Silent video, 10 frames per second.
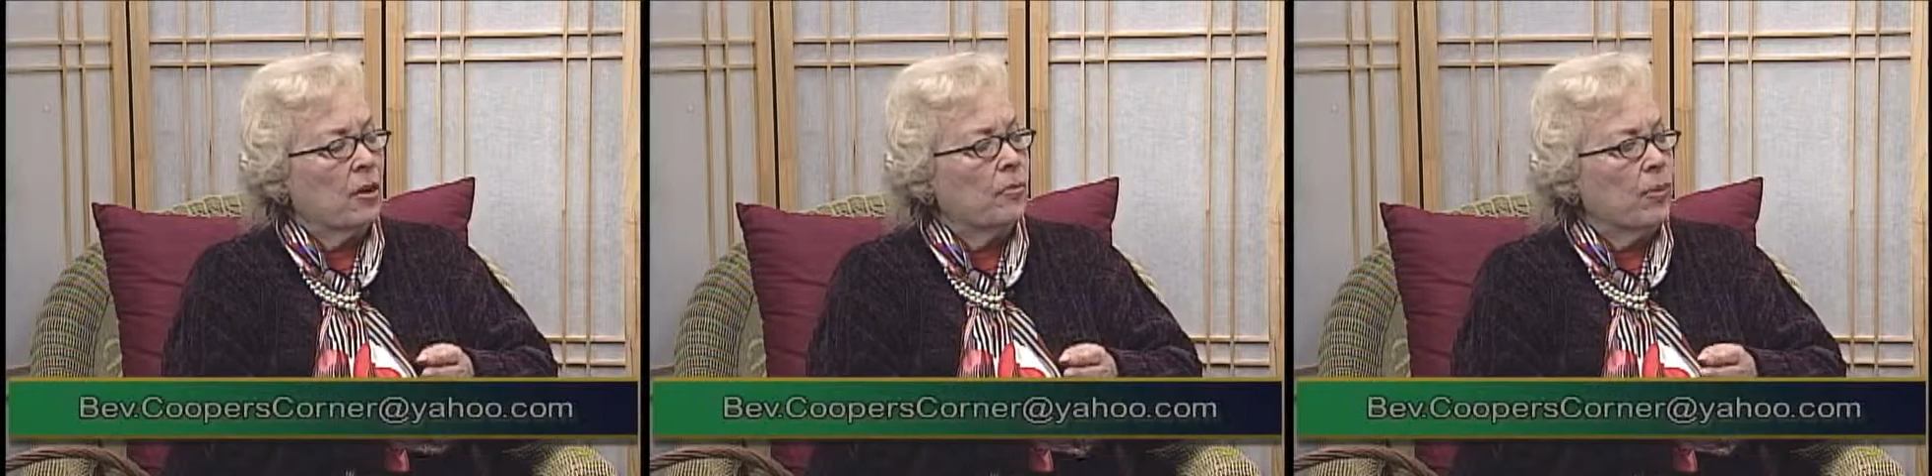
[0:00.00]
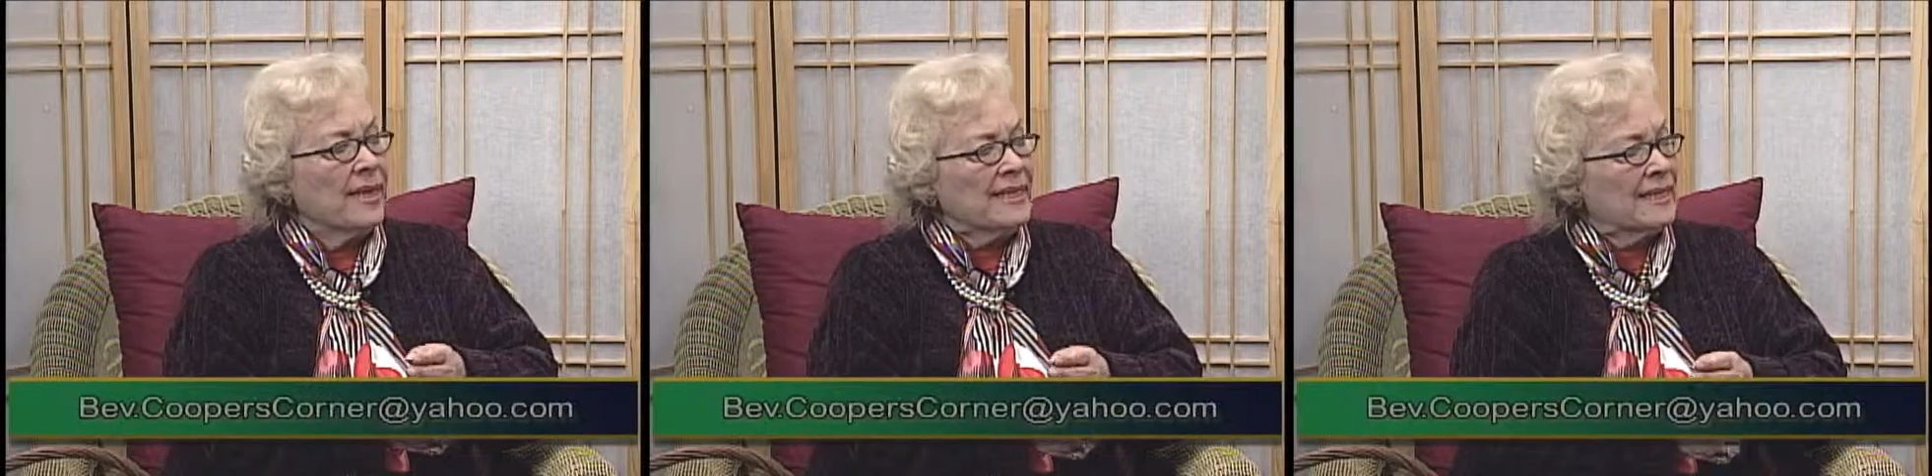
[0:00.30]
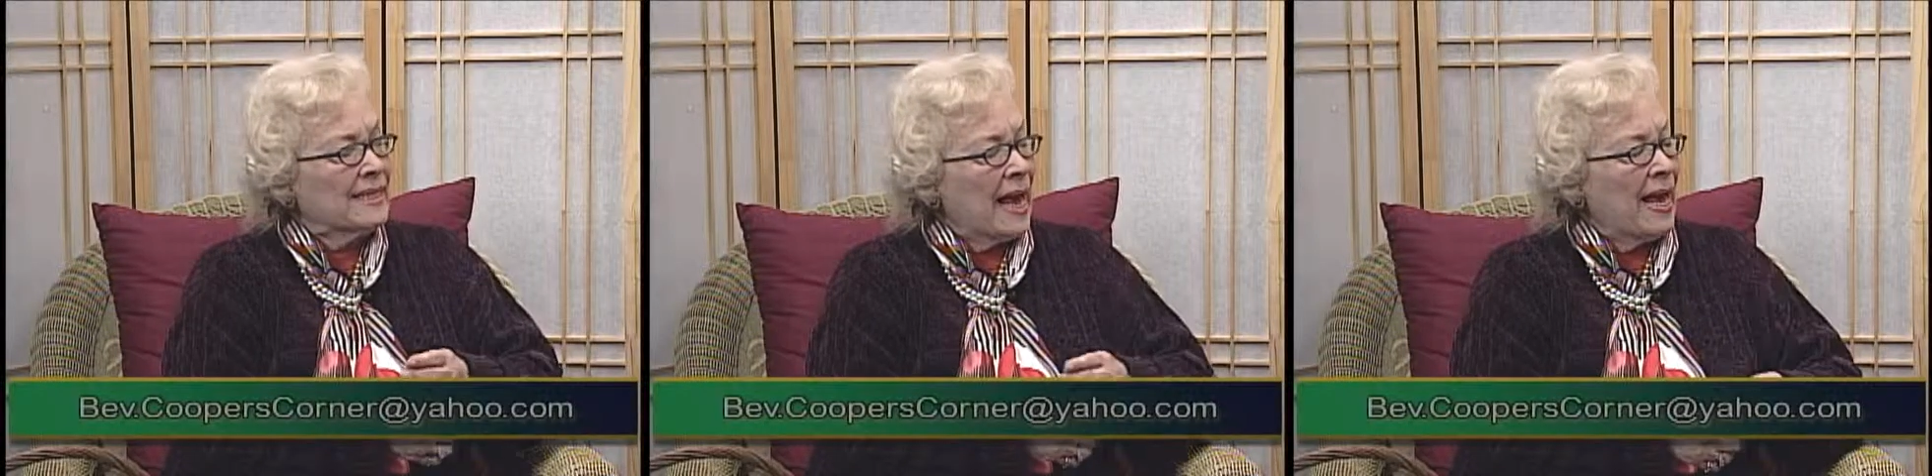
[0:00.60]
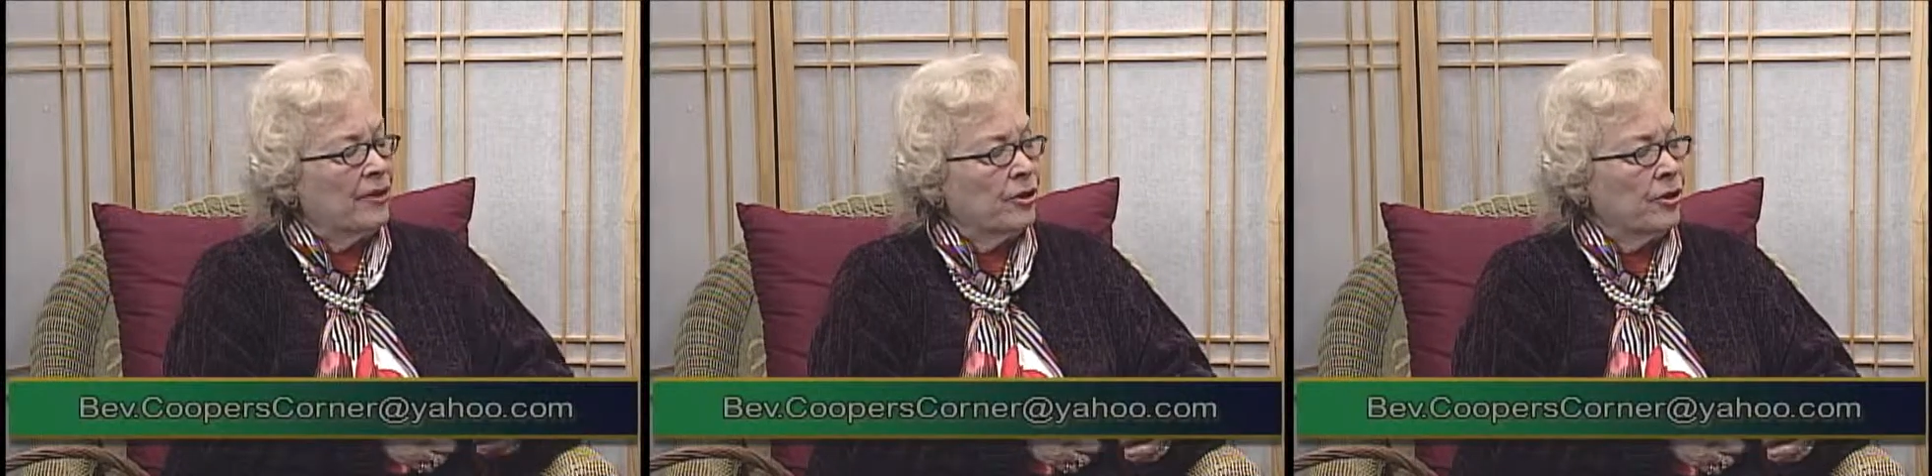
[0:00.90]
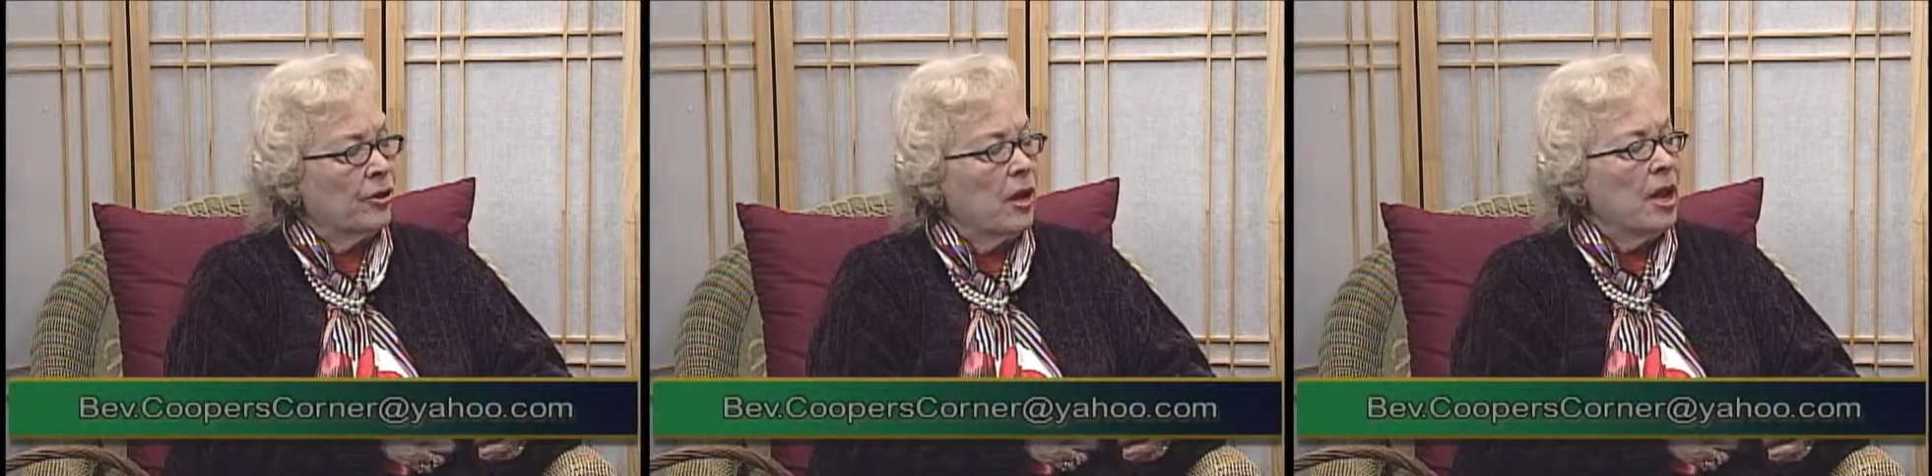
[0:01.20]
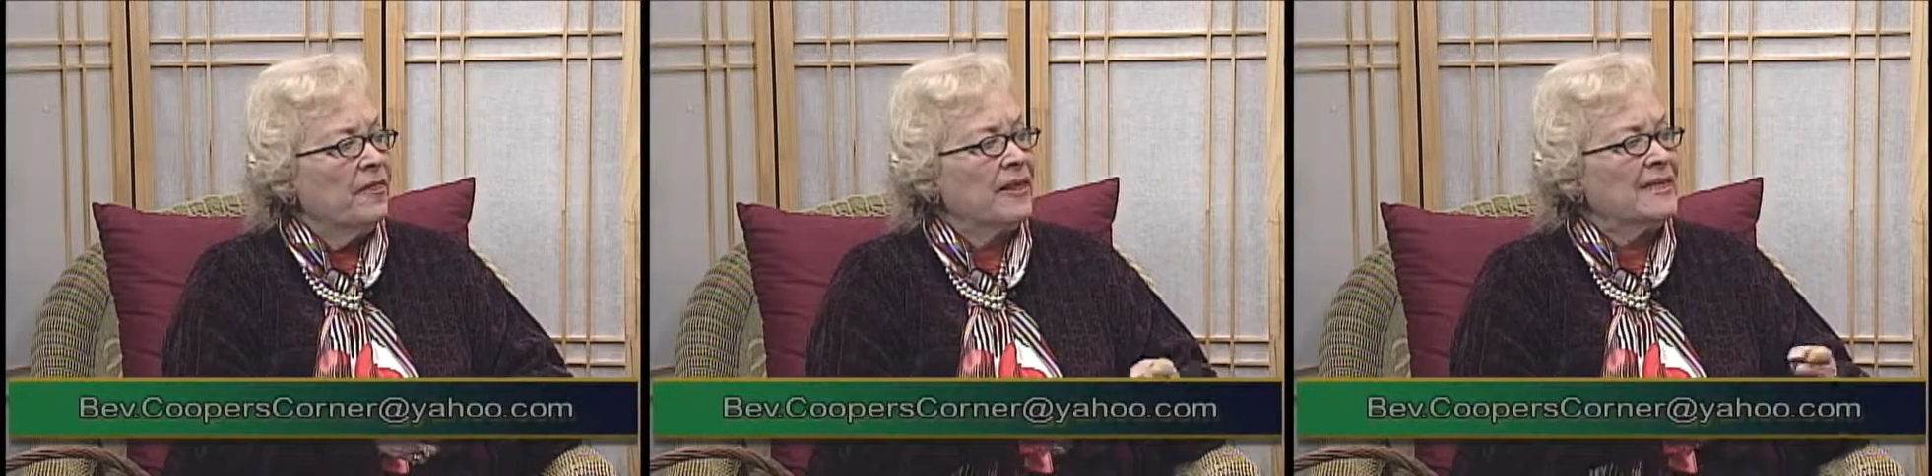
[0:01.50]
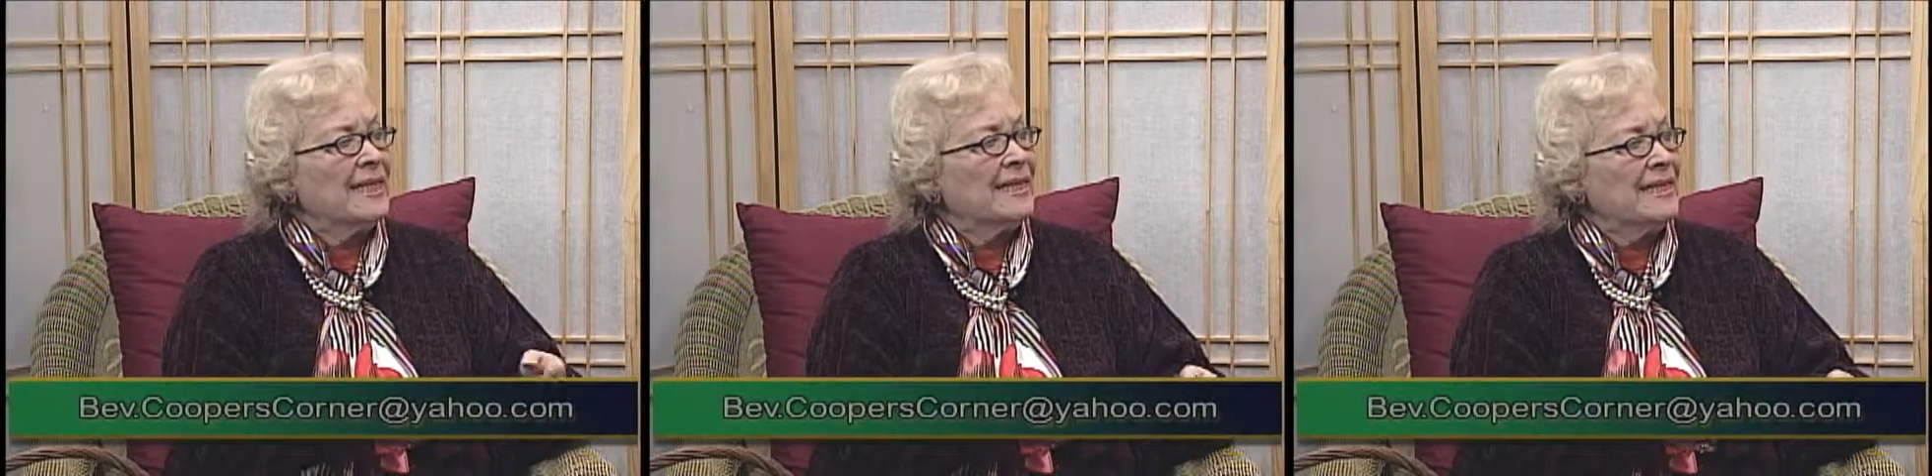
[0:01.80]
a bracelet on her
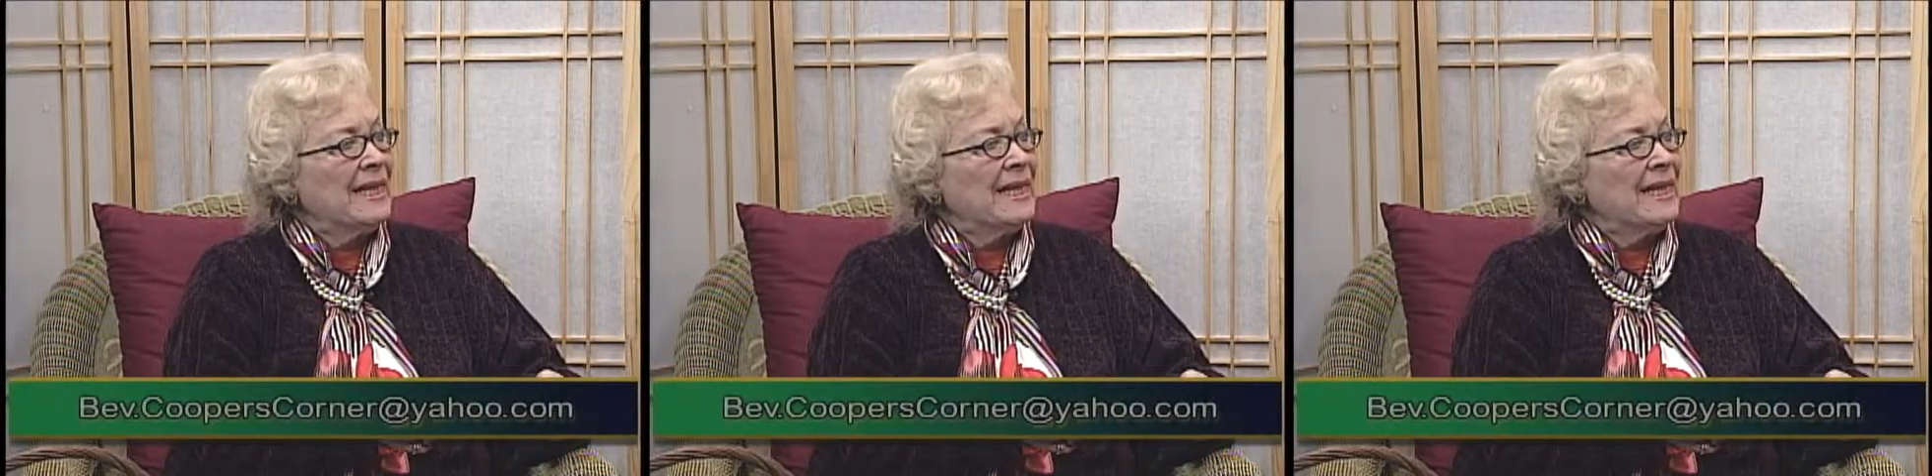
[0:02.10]
that said